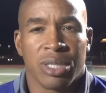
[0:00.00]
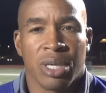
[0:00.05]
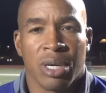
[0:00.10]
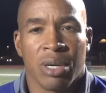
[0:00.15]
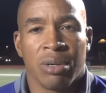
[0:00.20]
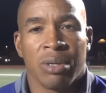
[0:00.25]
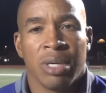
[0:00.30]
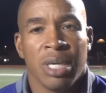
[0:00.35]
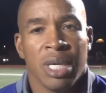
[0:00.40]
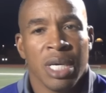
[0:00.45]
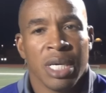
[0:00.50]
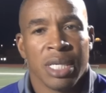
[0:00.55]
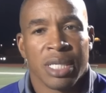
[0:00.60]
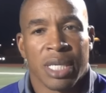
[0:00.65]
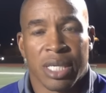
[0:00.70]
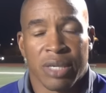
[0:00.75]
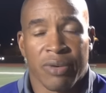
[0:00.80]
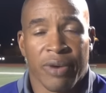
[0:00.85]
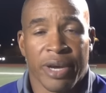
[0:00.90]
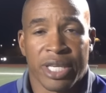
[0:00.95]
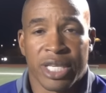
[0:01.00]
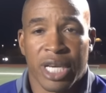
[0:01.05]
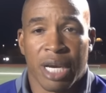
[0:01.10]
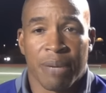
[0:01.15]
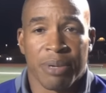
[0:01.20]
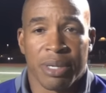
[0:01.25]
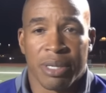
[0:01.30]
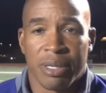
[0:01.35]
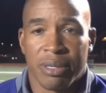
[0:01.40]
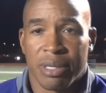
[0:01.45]
So does a great
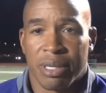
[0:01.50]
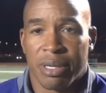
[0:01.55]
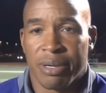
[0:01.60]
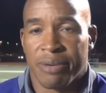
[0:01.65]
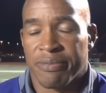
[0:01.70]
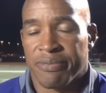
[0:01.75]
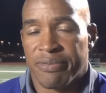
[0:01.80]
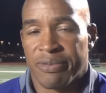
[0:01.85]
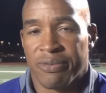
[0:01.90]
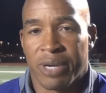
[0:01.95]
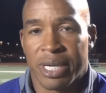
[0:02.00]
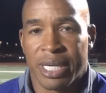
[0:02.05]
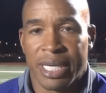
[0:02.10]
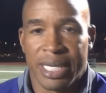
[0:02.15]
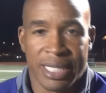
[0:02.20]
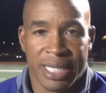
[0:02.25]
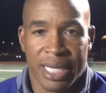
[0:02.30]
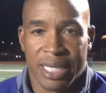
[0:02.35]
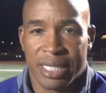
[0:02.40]
job of, of running it.